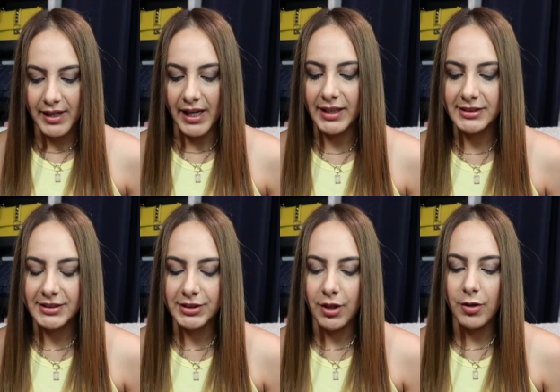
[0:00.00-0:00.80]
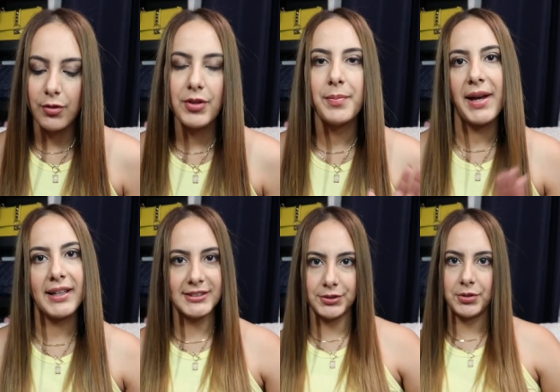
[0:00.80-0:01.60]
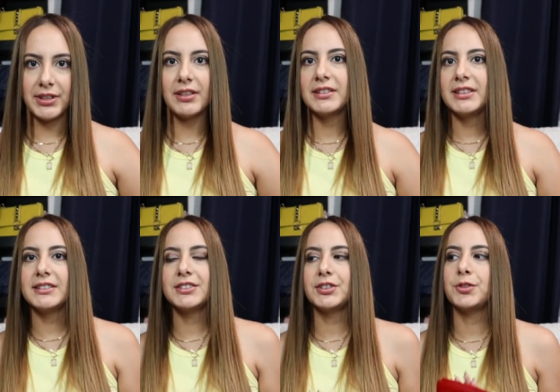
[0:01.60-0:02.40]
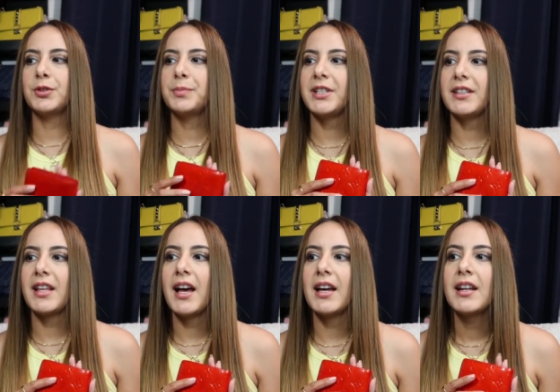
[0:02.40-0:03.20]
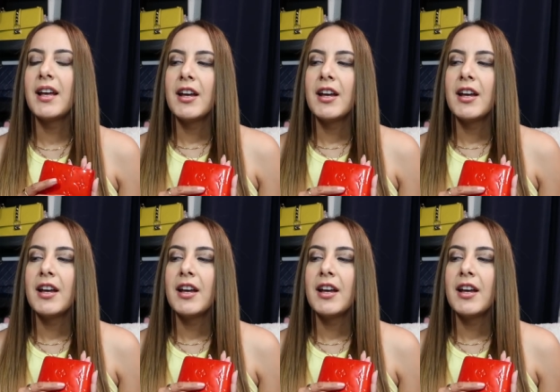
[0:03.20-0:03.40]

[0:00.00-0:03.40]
And so the backstory on these two would be that